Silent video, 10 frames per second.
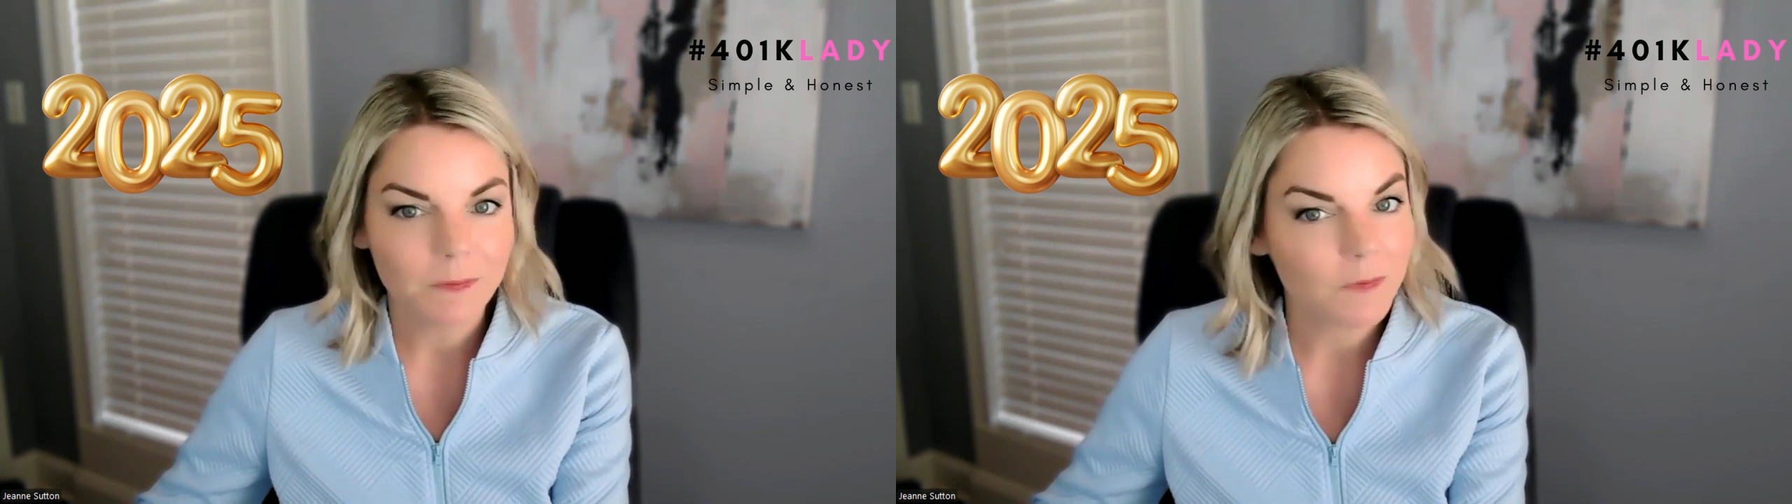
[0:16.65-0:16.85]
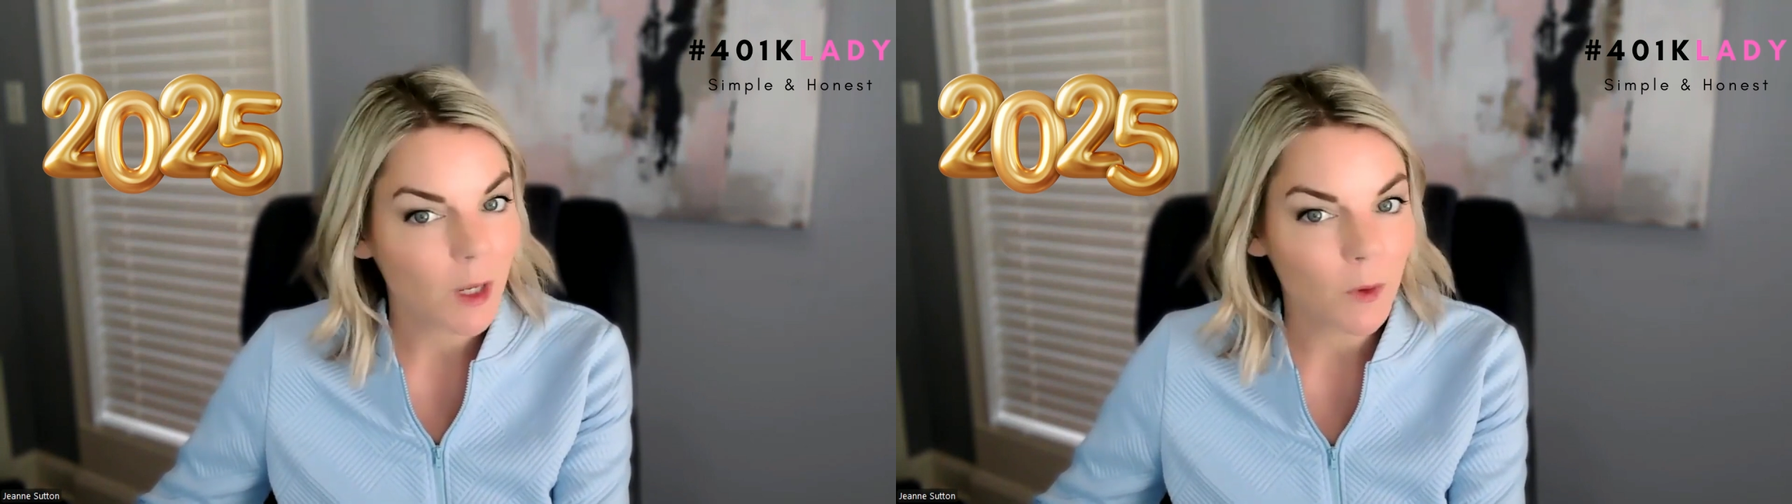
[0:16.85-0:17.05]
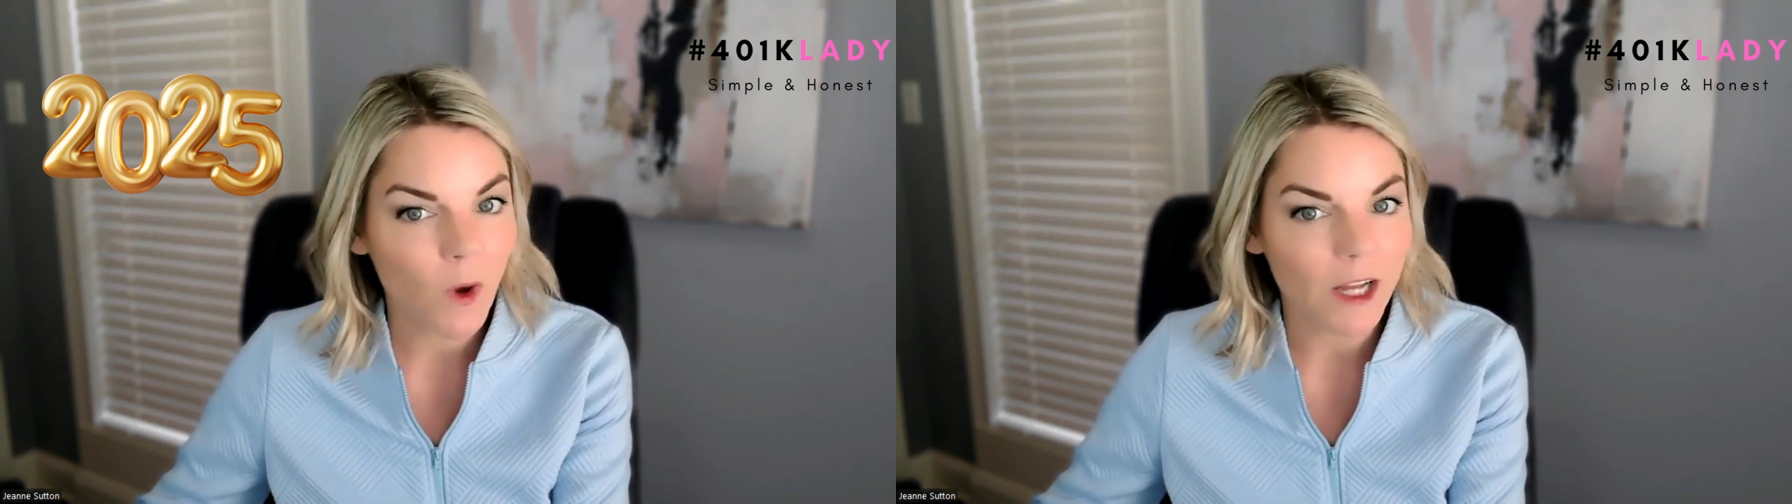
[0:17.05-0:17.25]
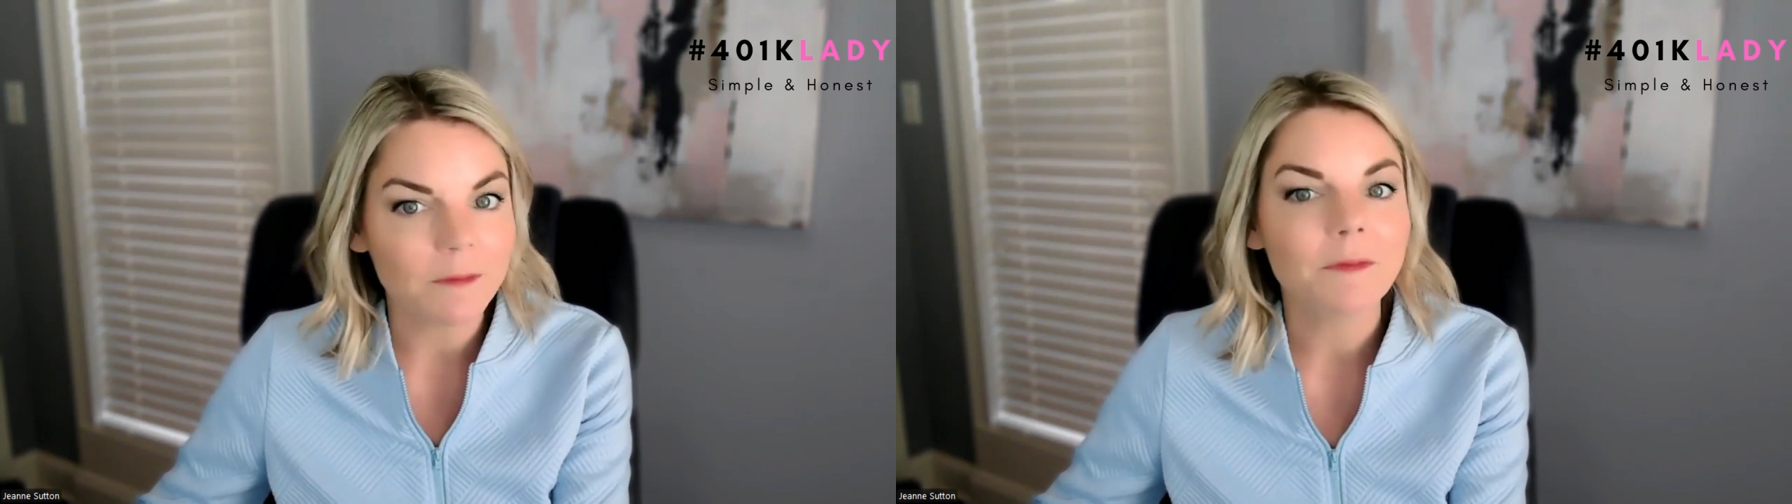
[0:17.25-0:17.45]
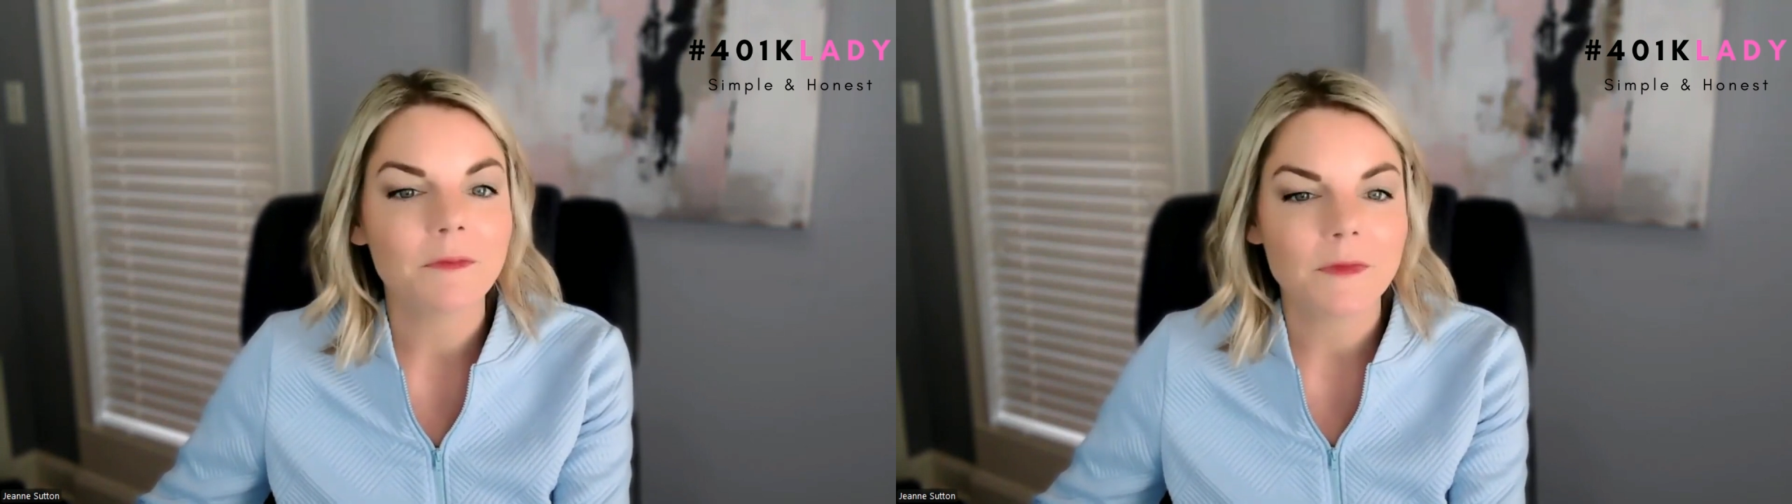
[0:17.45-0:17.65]
Number
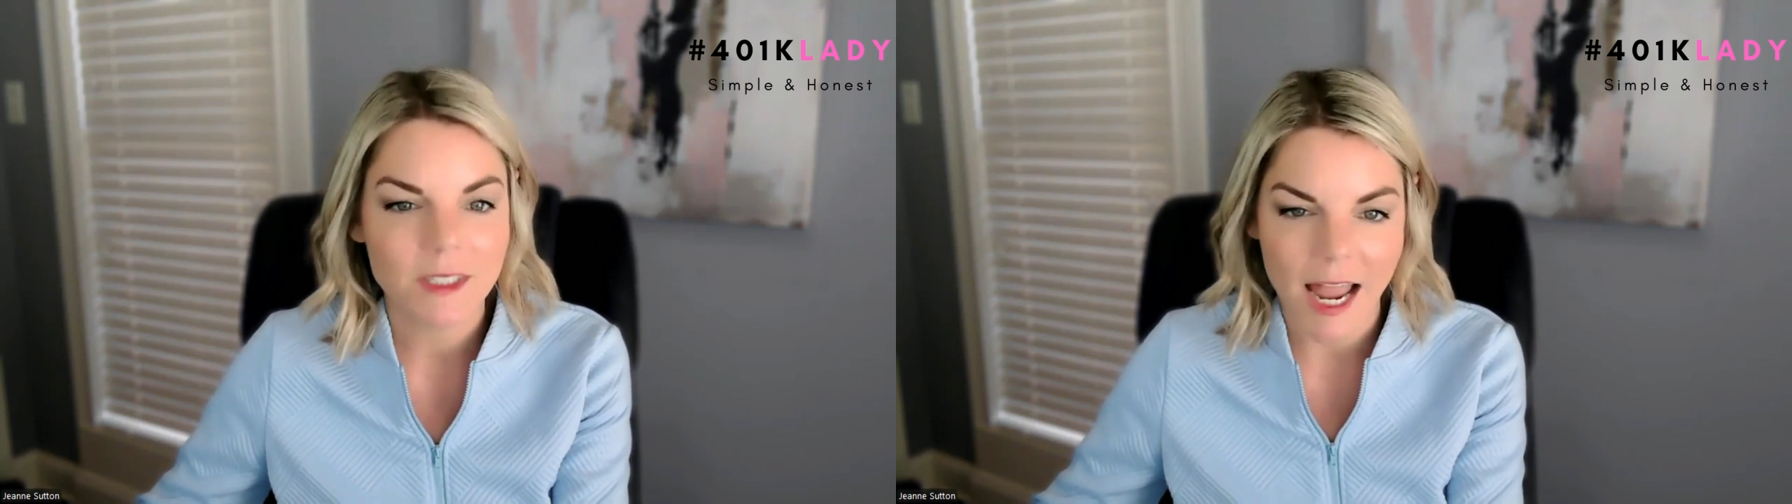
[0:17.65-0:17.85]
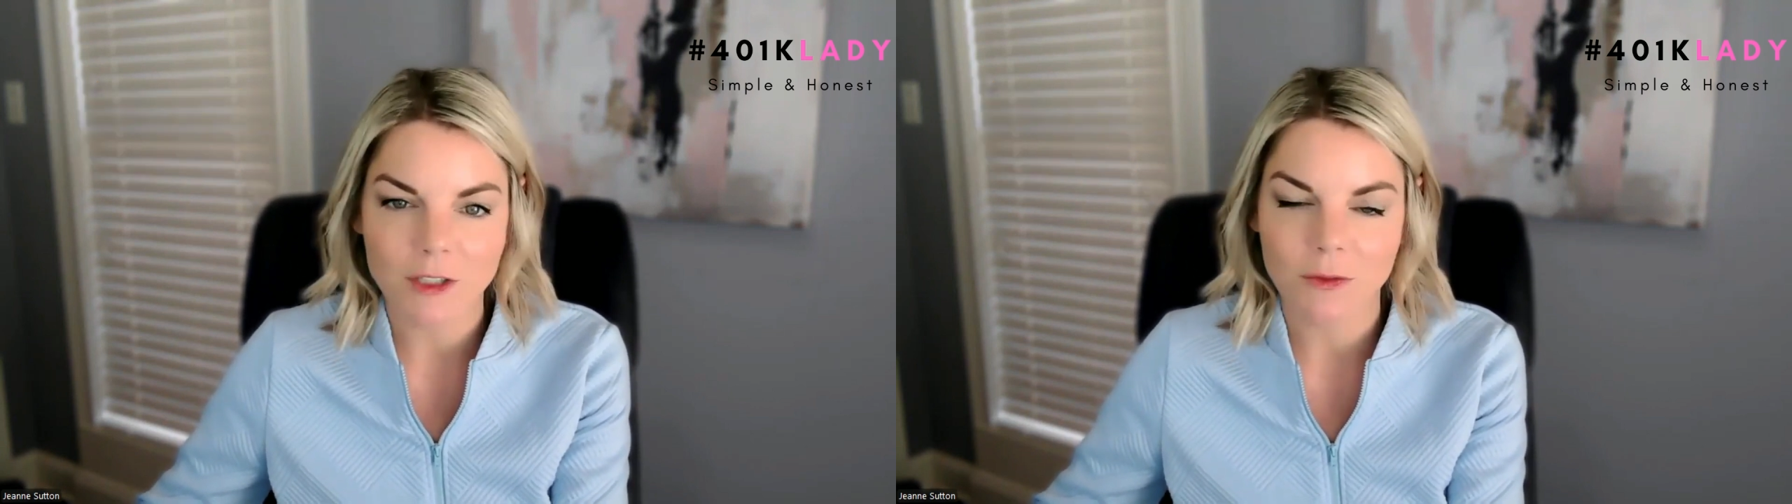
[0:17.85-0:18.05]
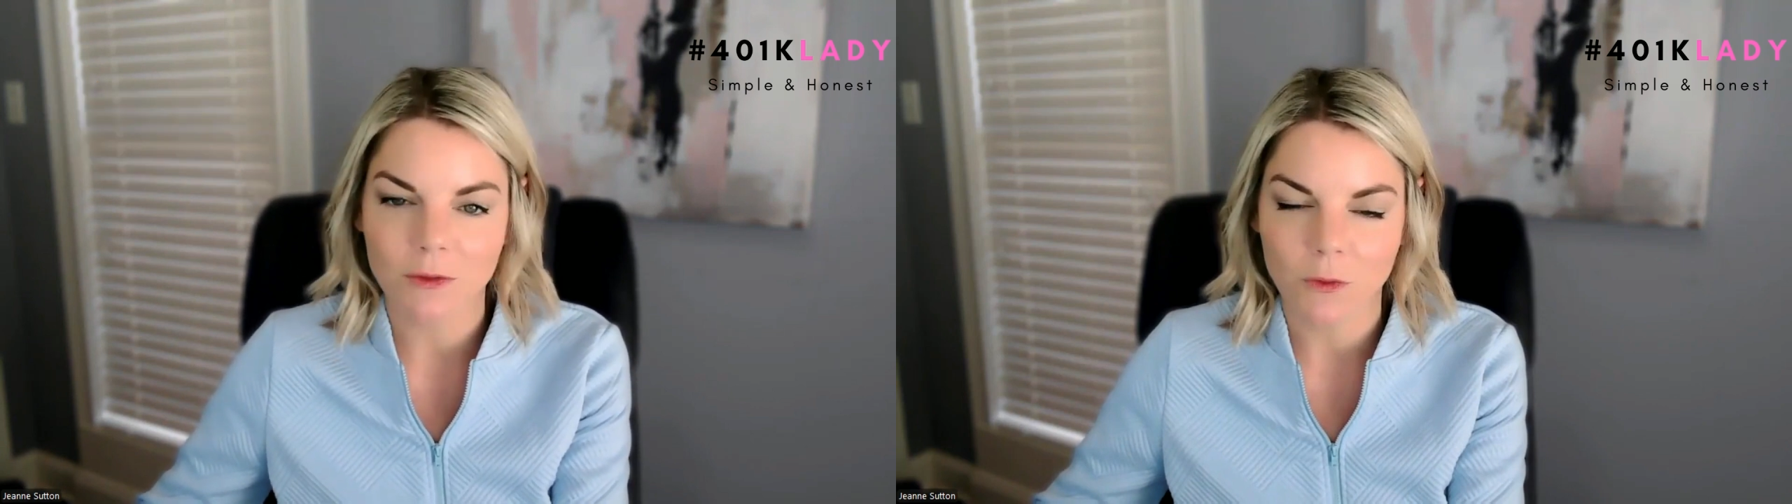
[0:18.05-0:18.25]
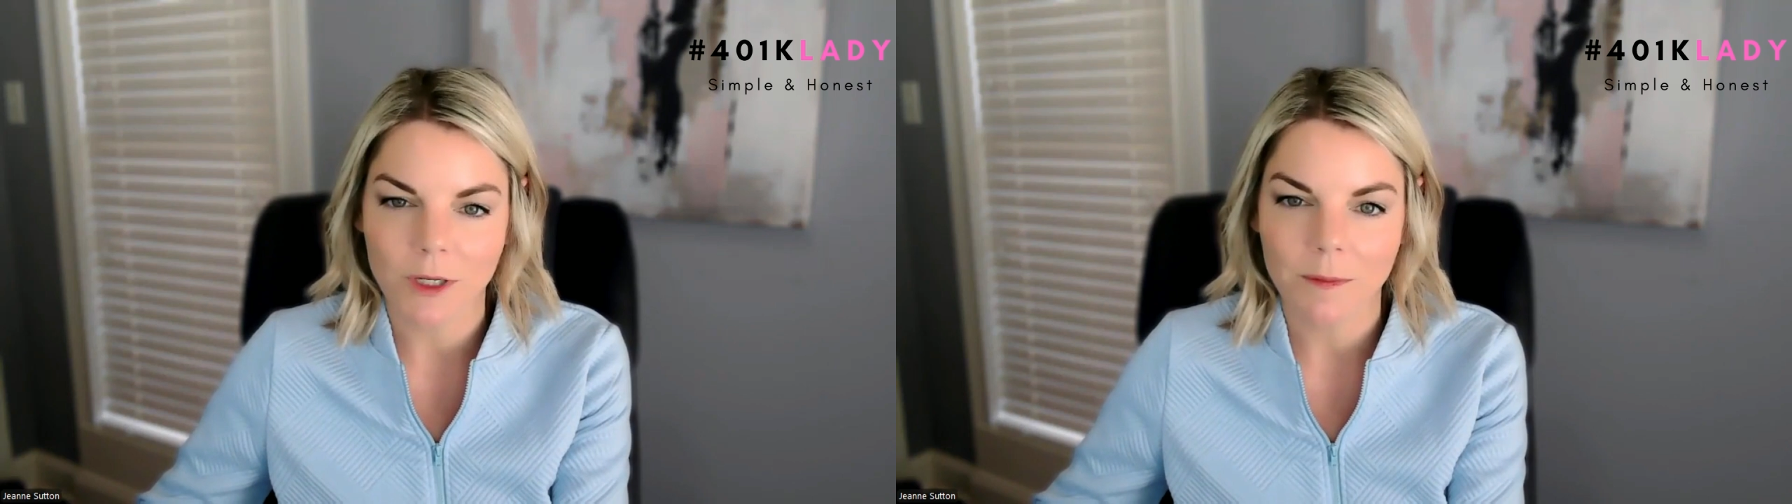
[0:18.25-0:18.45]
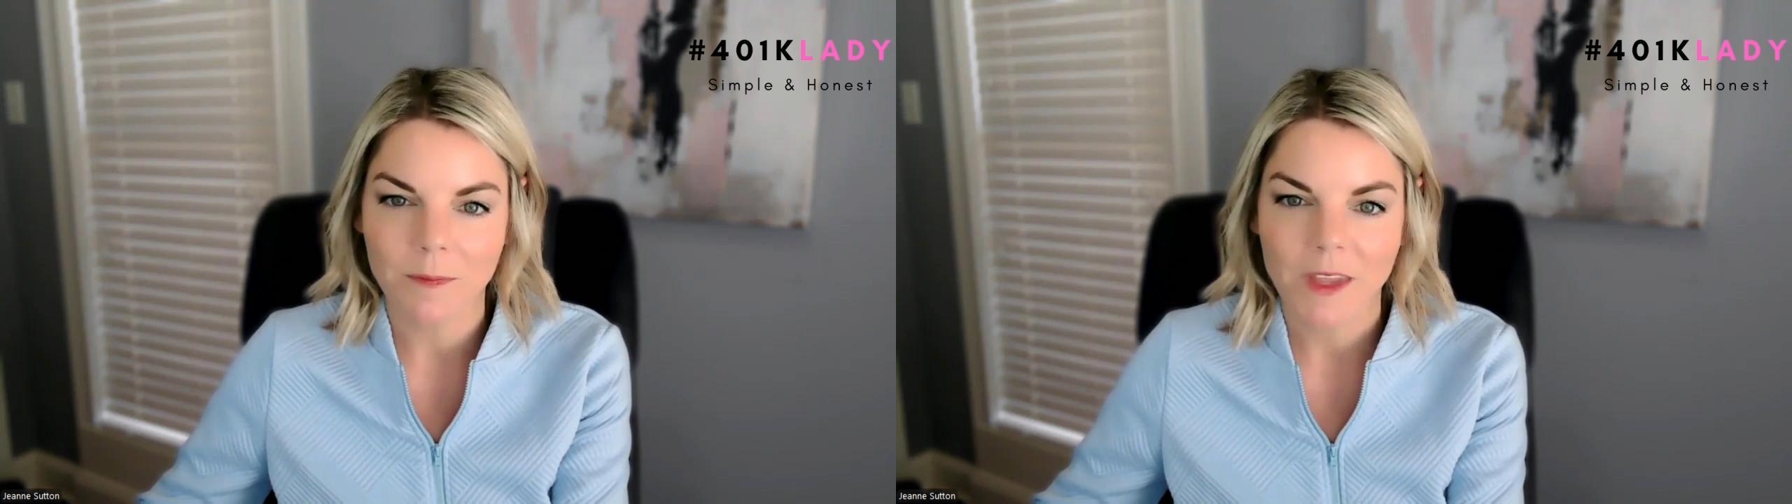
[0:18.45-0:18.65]
one, tax
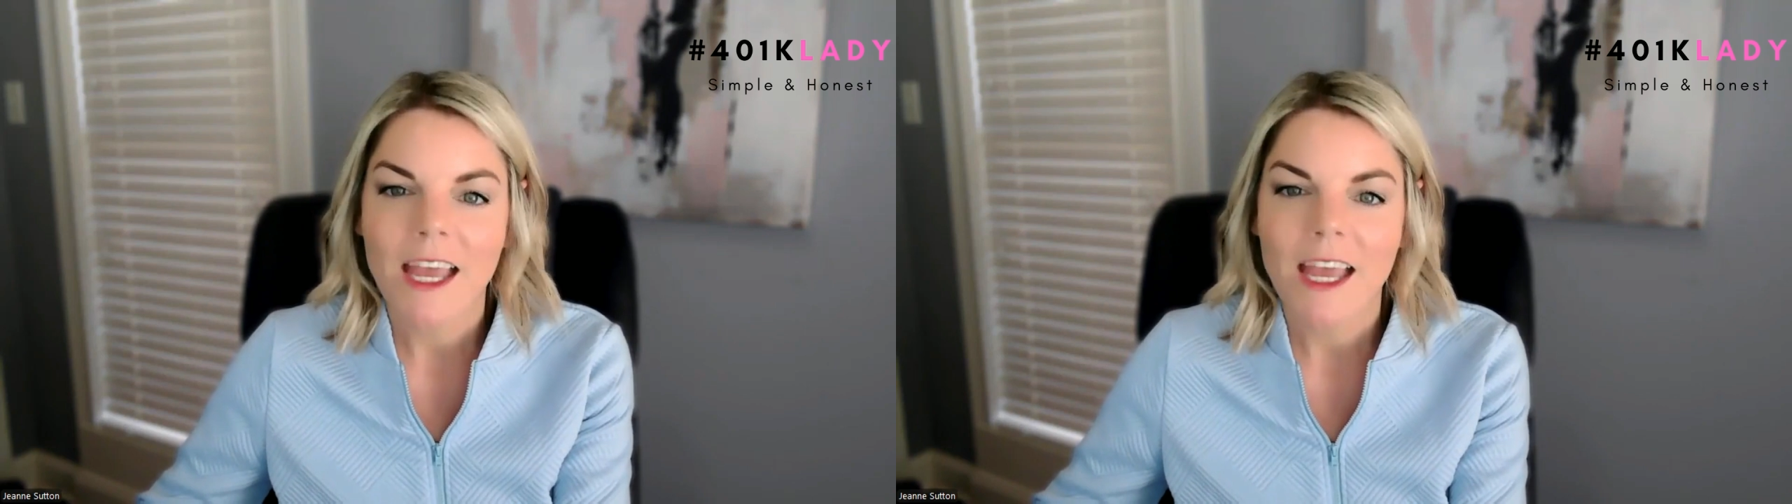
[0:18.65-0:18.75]
reform.